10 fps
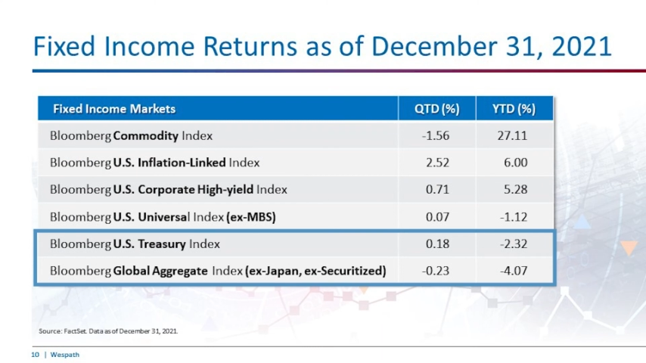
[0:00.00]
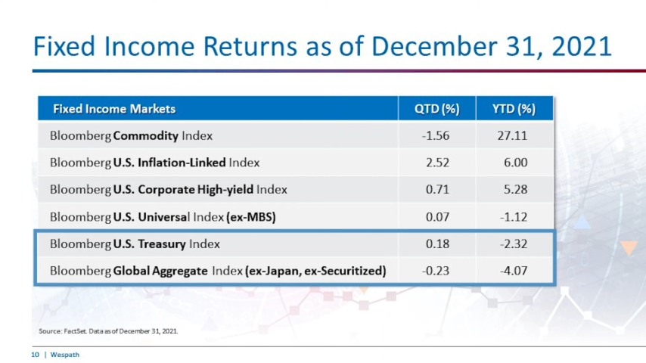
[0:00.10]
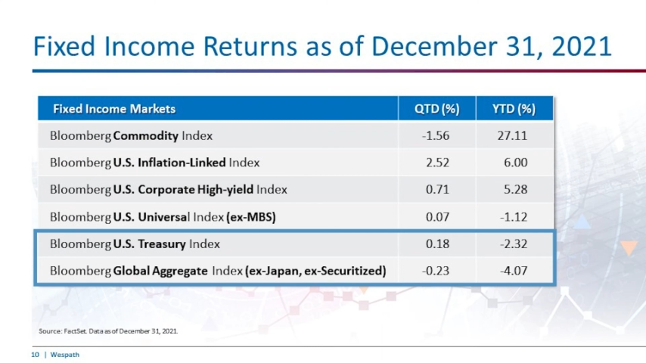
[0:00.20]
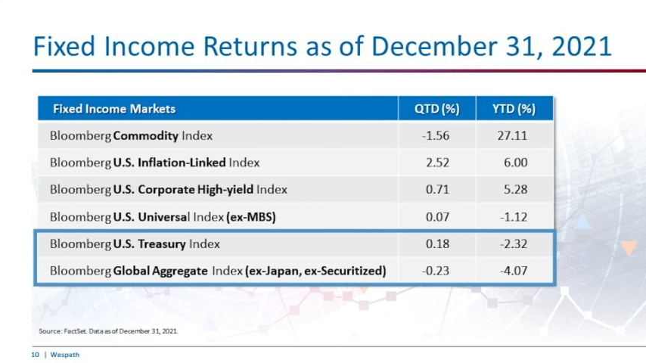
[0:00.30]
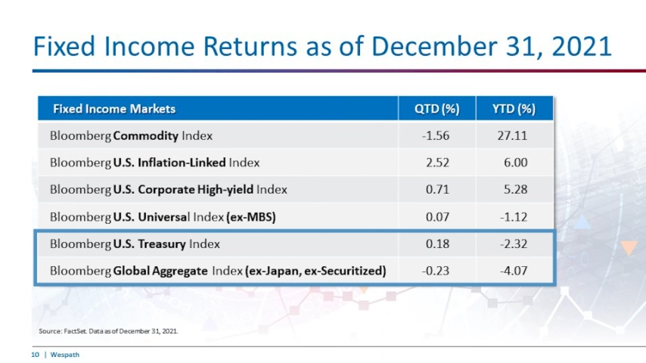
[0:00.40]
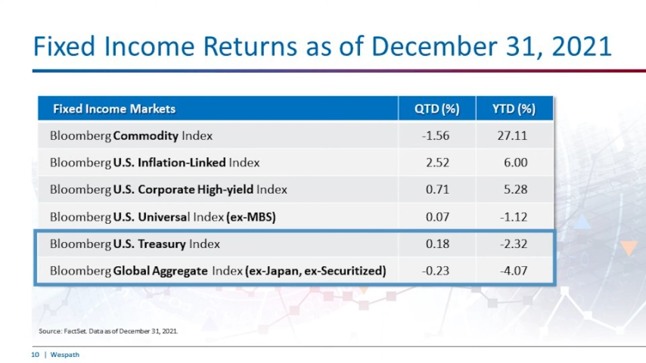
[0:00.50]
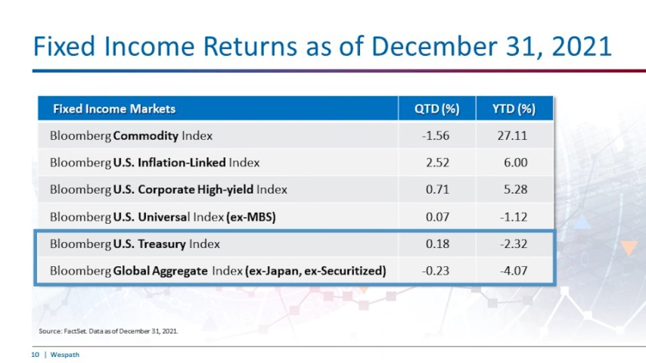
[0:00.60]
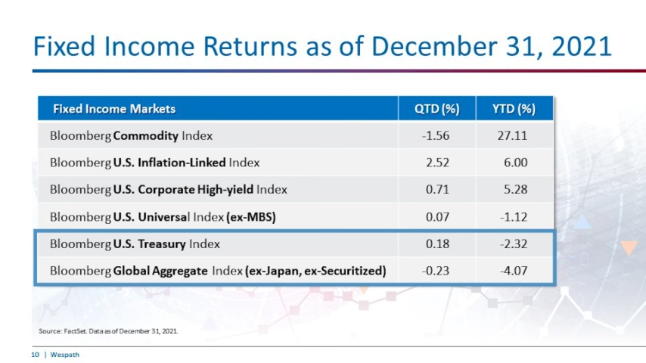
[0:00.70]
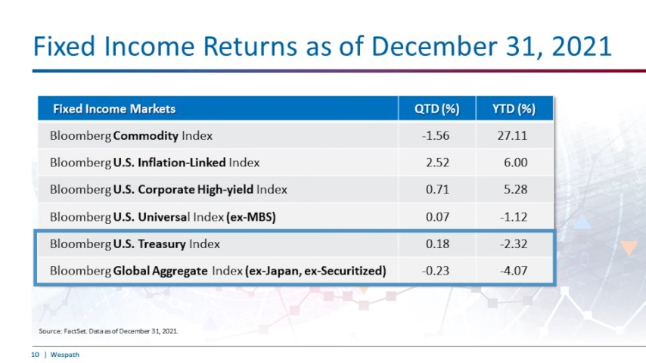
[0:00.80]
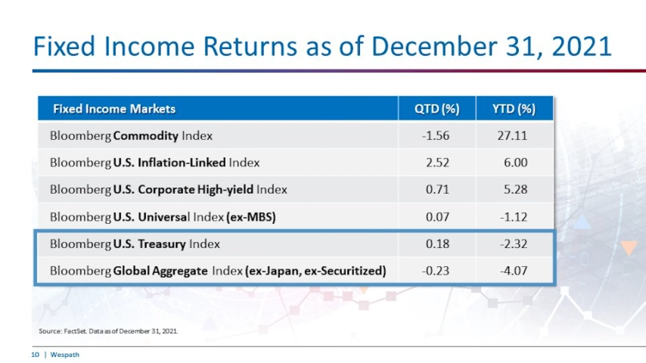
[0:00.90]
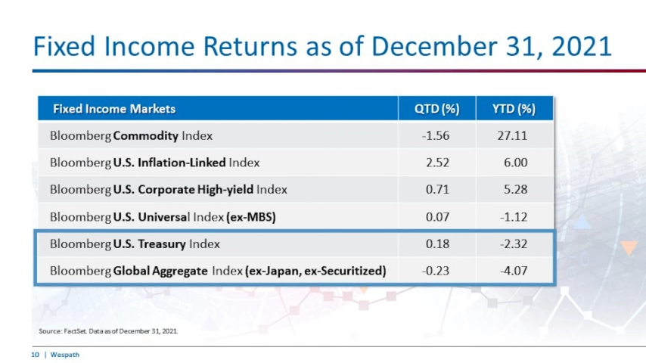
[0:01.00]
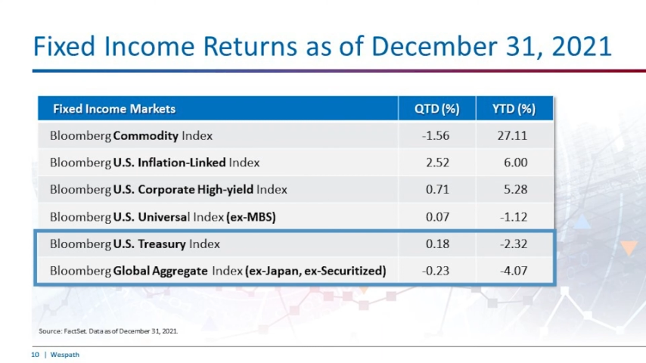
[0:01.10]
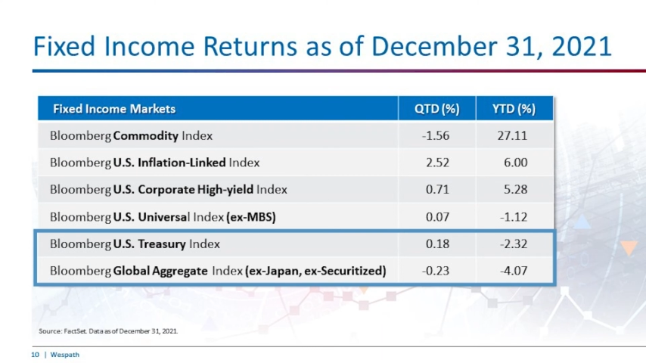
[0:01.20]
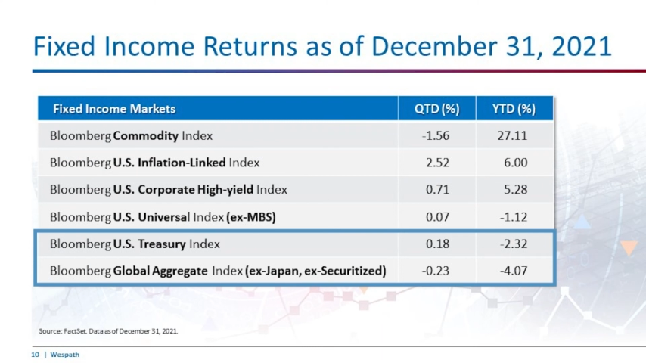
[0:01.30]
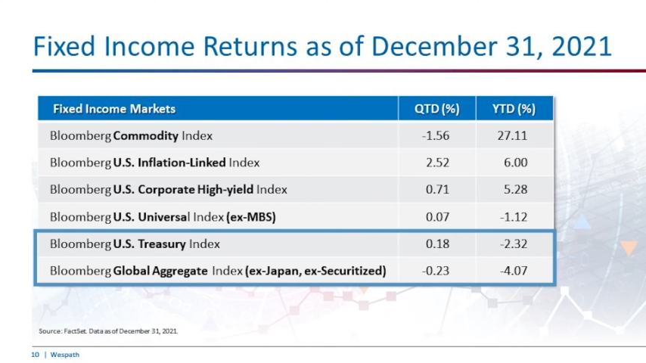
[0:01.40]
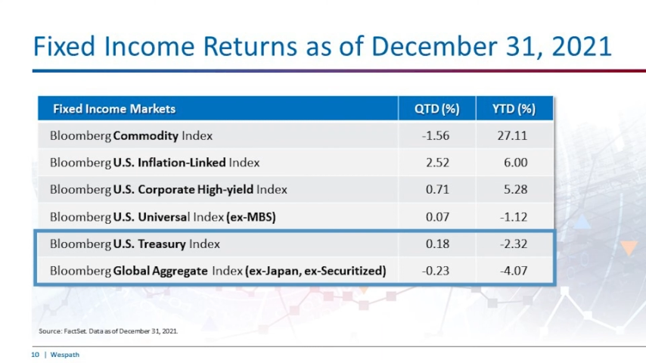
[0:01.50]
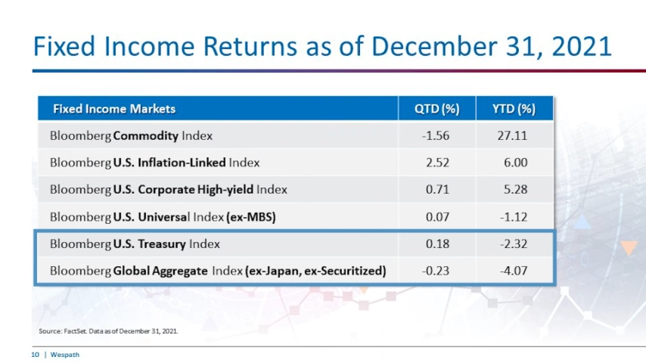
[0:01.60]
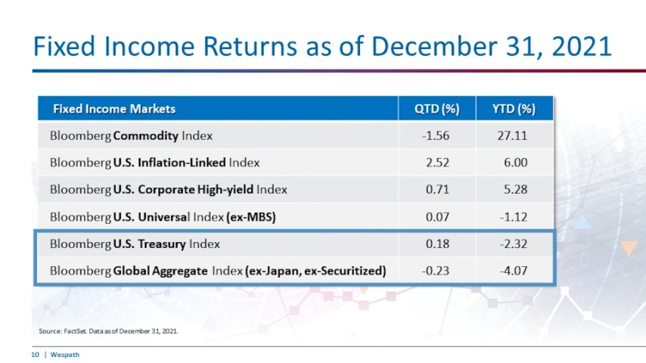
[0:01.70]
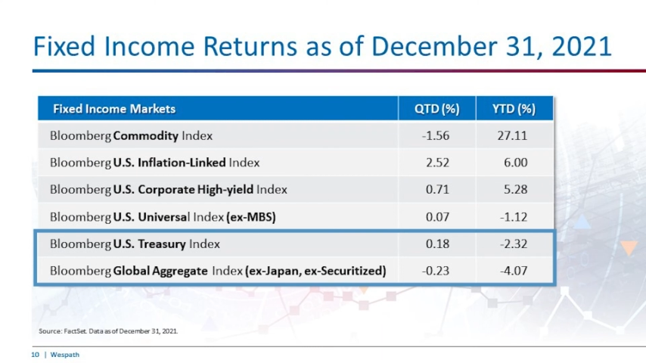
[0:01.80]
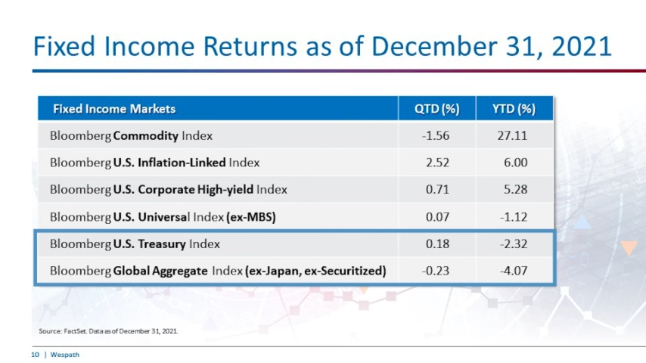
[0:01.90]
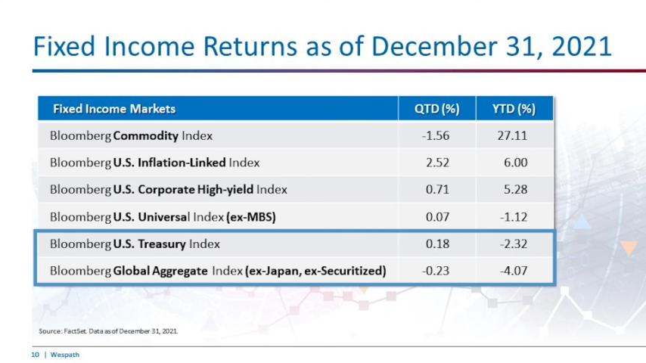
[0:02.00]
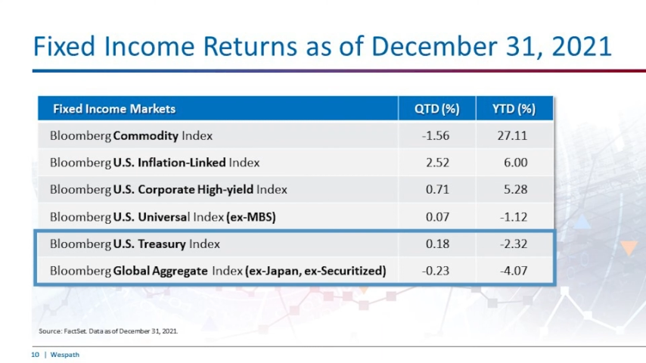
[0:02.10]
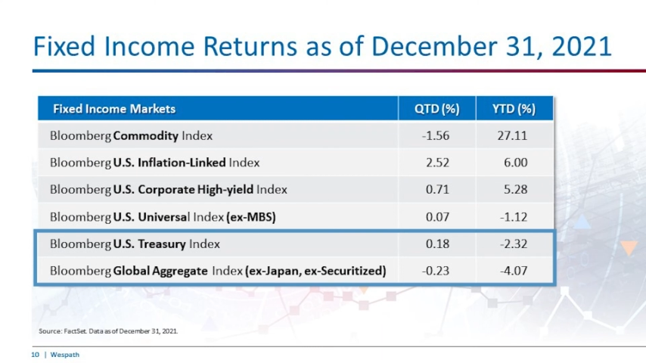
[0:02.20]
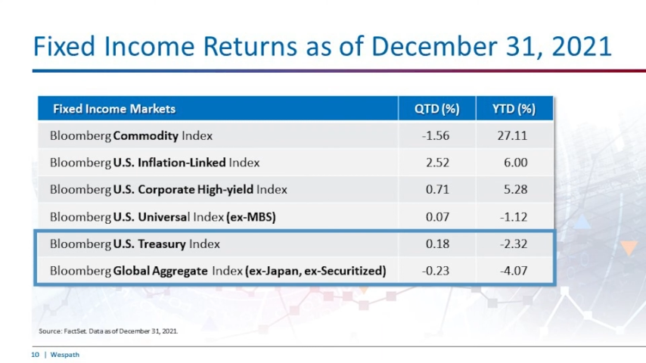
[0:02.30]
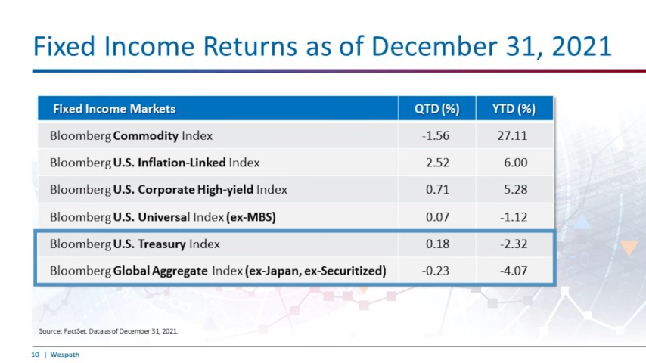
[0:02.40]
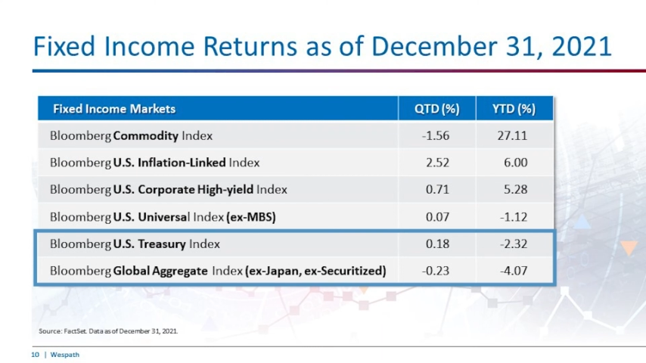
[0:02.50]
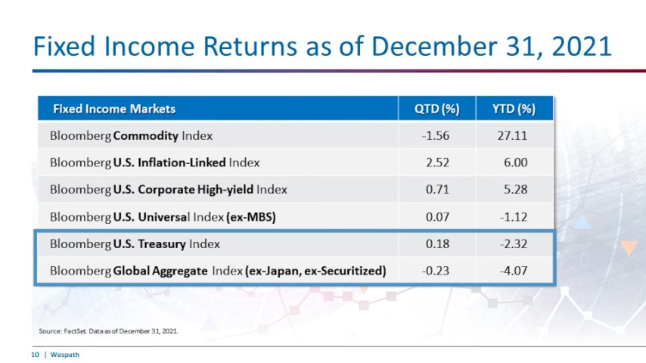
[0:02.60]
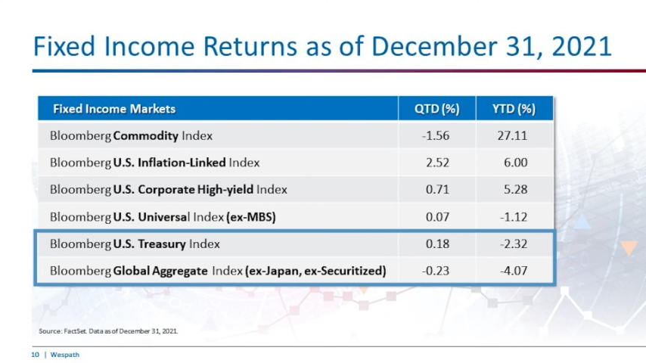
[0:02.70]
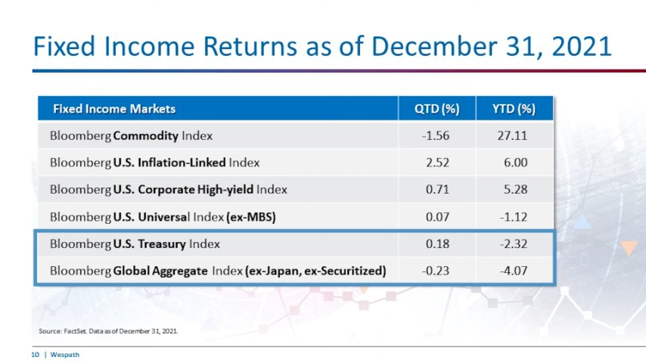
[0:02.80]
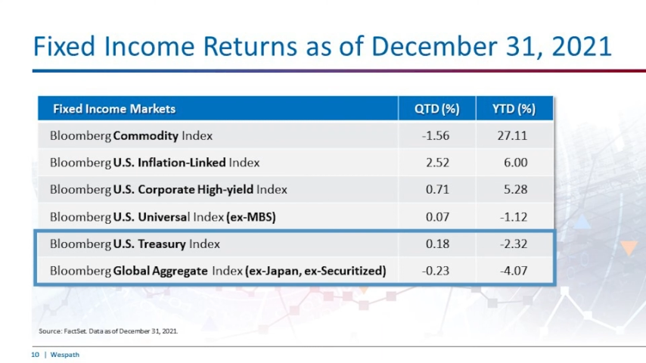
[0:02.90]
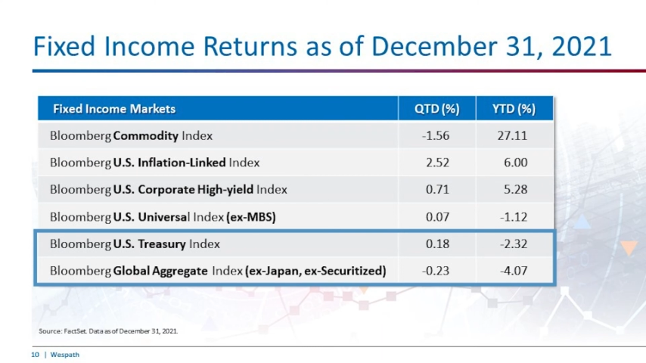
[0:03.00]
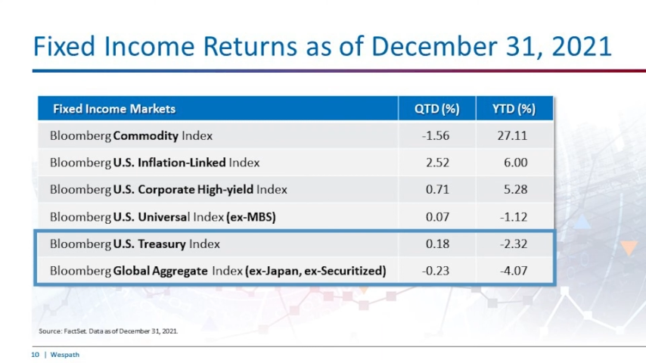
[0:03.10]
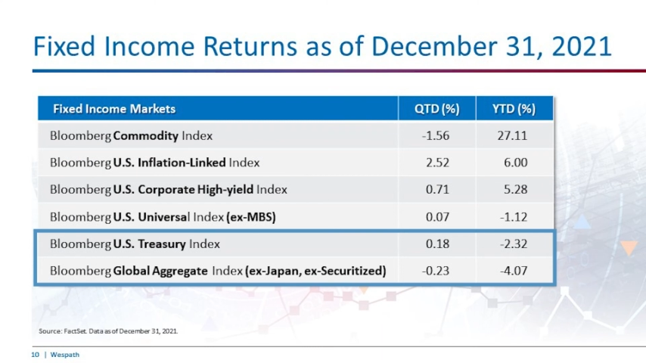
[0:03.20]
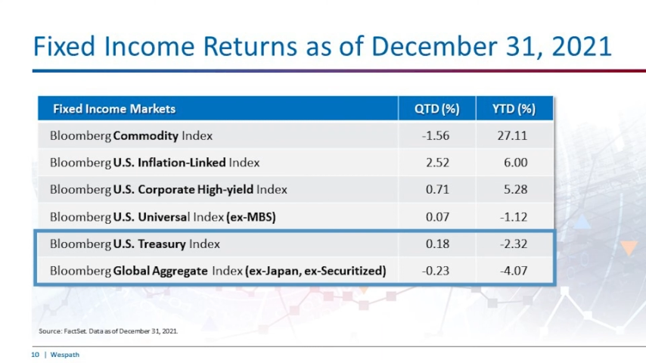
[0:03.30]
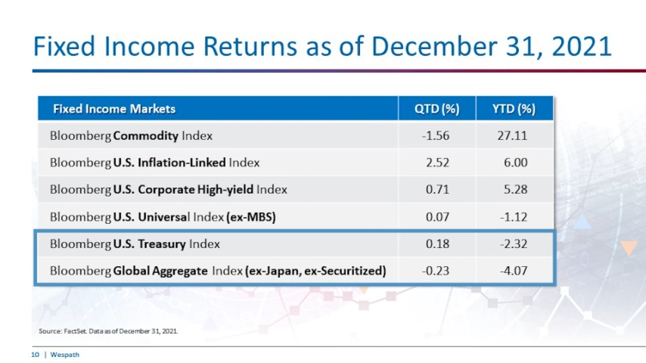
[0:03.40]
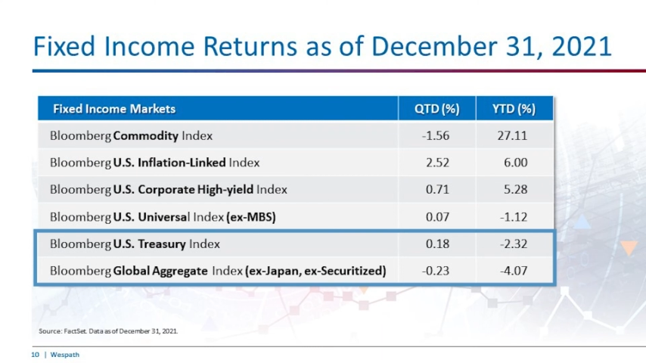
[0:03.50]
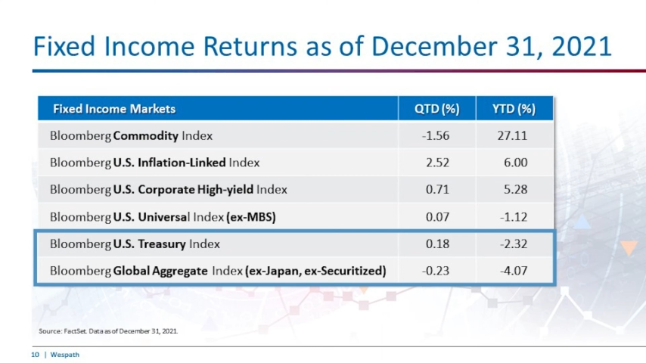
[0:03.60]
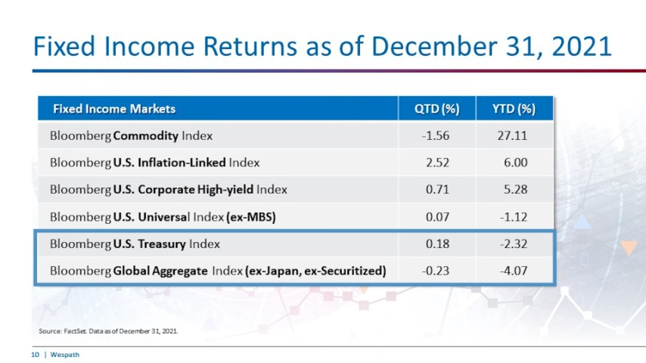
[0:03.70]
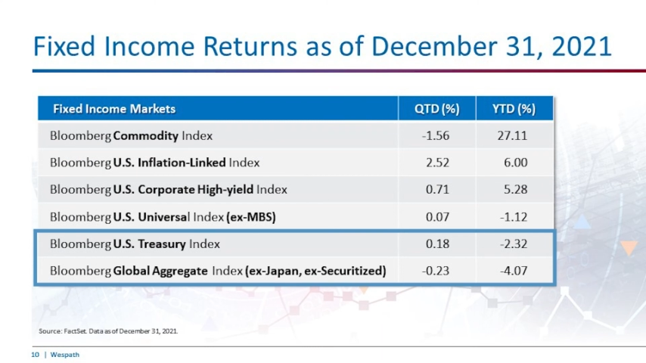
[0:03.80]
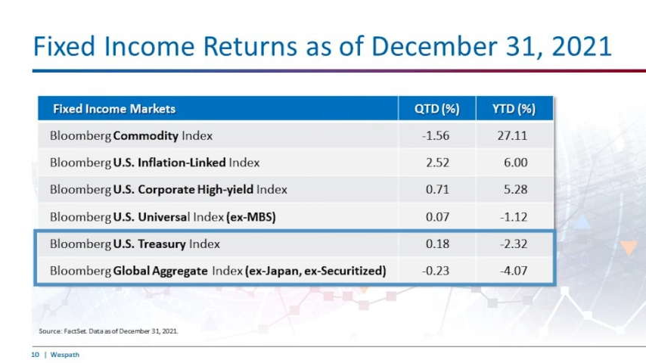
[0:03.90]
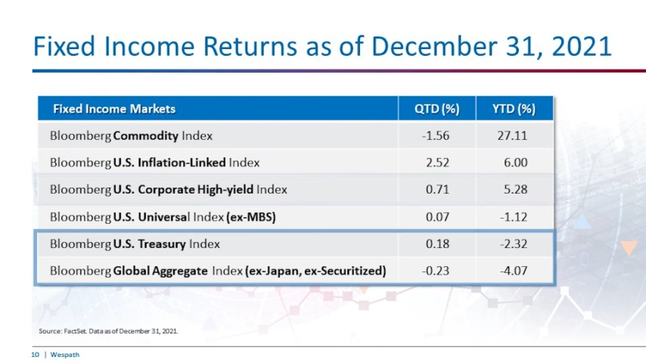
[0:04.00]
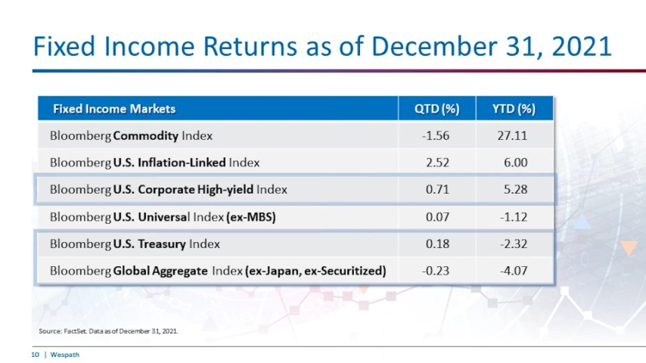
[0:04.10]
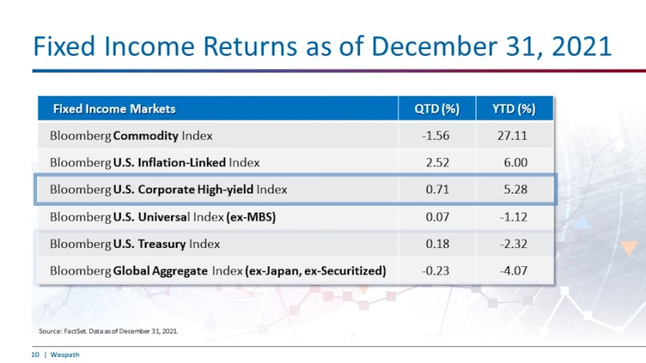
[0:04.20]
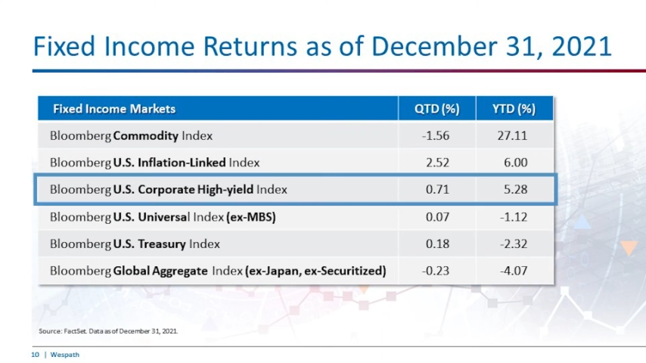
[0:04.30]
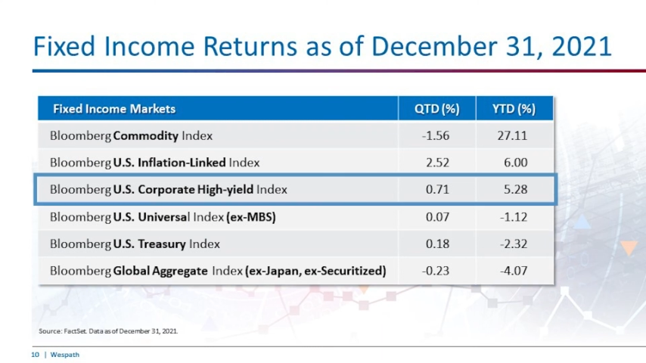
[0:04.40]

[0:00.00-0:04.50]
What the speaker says: No face is visible, so there are no lips to read.